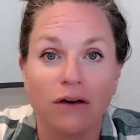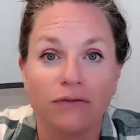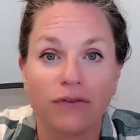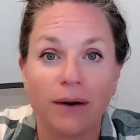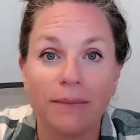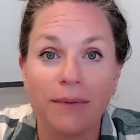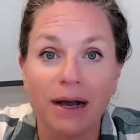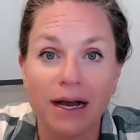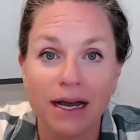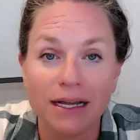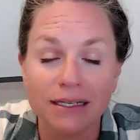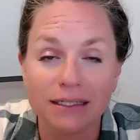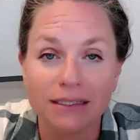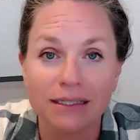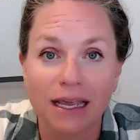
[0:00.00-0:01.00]
from
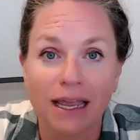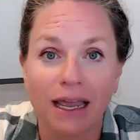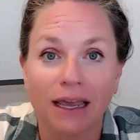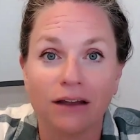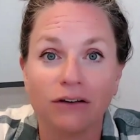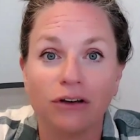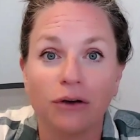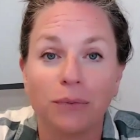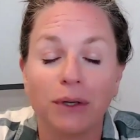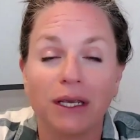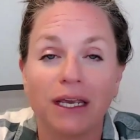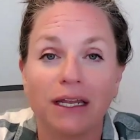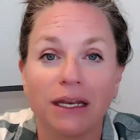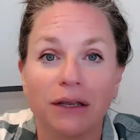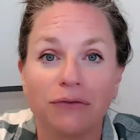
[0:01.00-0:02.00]
us, and you'll be
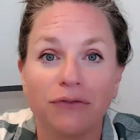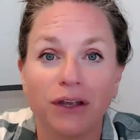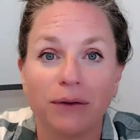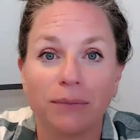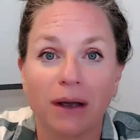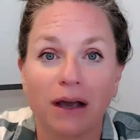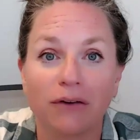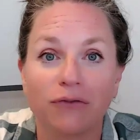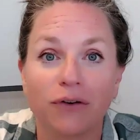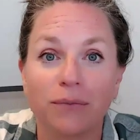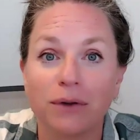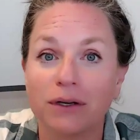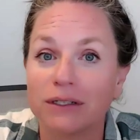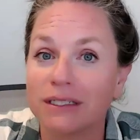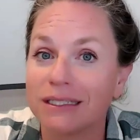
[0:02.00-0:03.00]
getting feedback
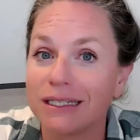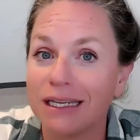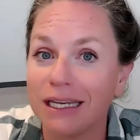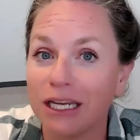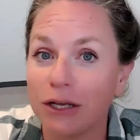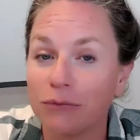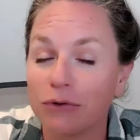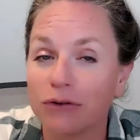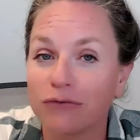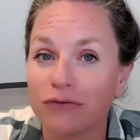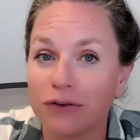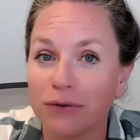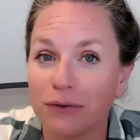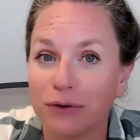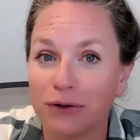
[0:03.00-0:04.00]
from your team, your
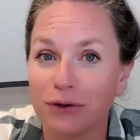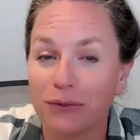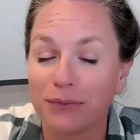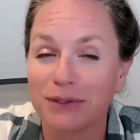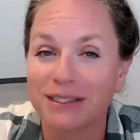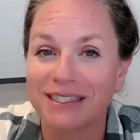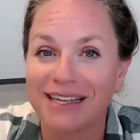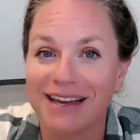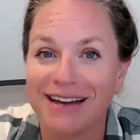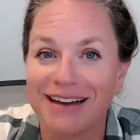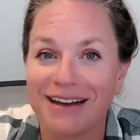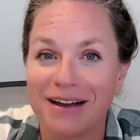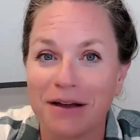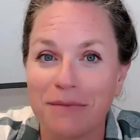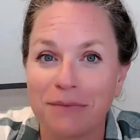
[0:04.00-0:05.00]
fruit groups.
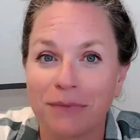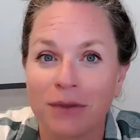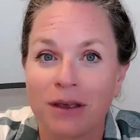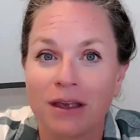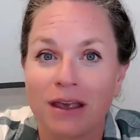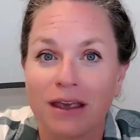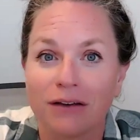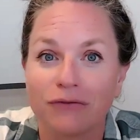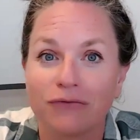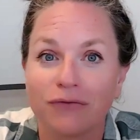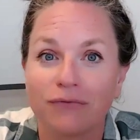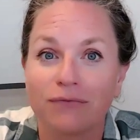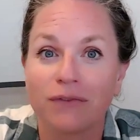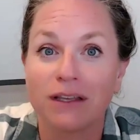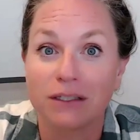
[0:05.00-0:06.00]
Um,
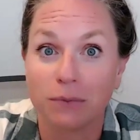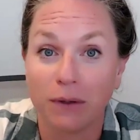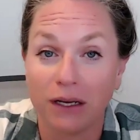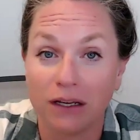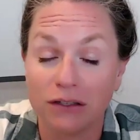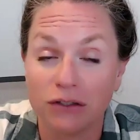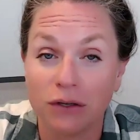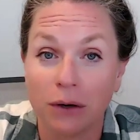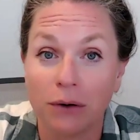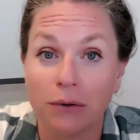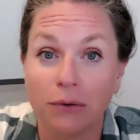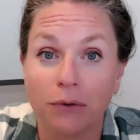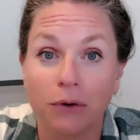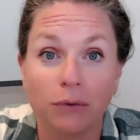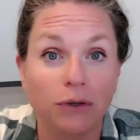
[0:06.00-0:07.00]
this week.
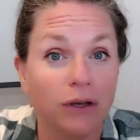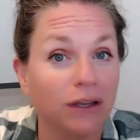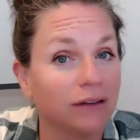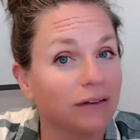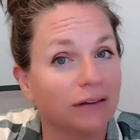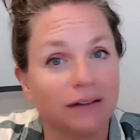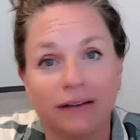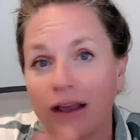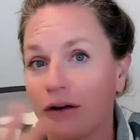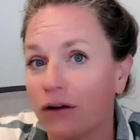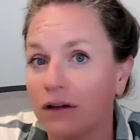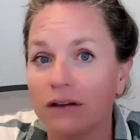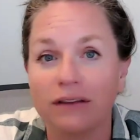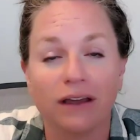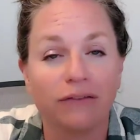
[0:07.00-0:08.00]
So you can take
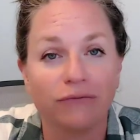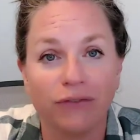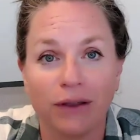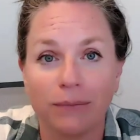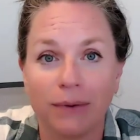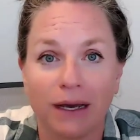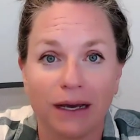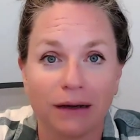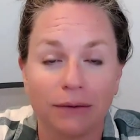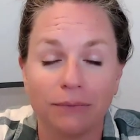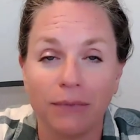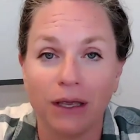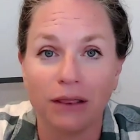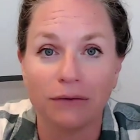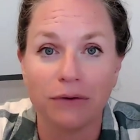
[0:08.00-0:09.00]
all that feedback,
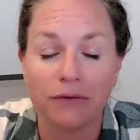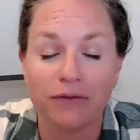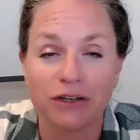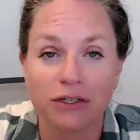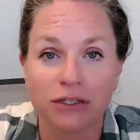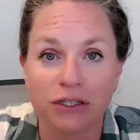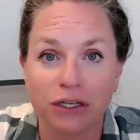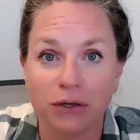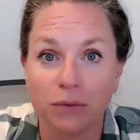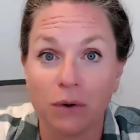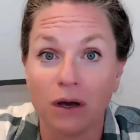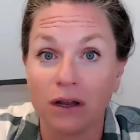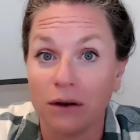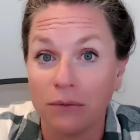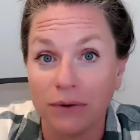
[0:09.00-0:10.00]
make the revisions that you
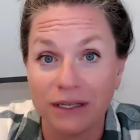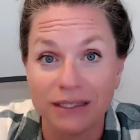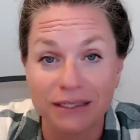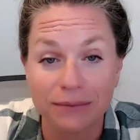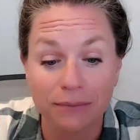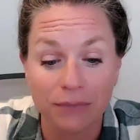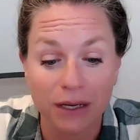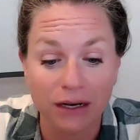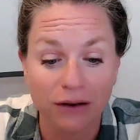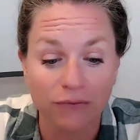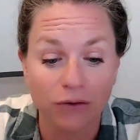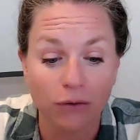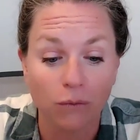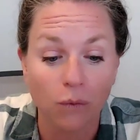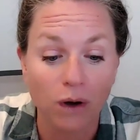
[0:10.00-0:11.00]
want, and resubmit
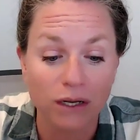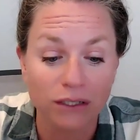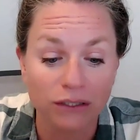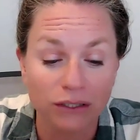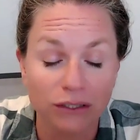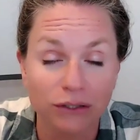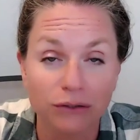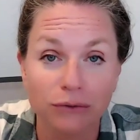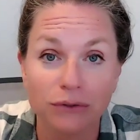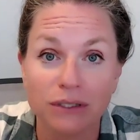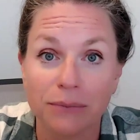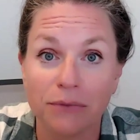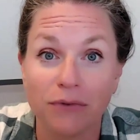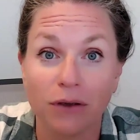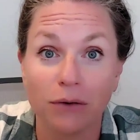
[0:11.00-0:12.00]
if you want to.
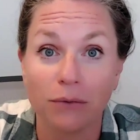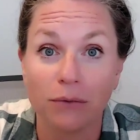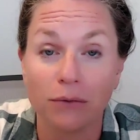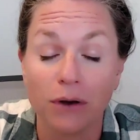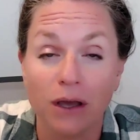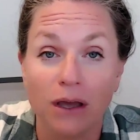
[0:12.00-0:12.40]
Some of you